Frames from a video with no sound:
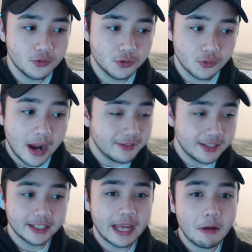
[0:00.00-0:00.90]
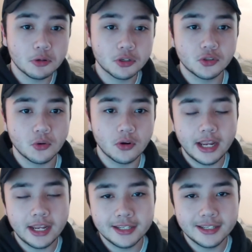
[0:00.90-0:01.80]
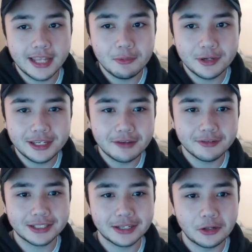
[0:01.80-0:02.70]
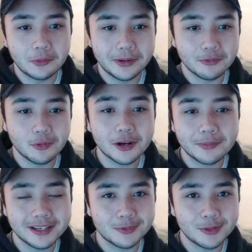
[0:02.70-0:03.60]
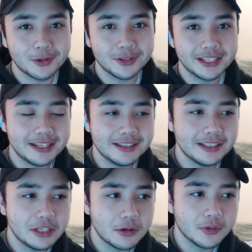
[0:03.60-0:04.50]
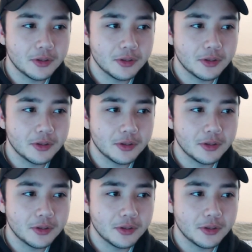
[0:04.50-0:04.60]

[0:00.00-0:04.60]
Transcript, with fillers: drive to the comic book store and they would give us a little bit of work because we were only in you know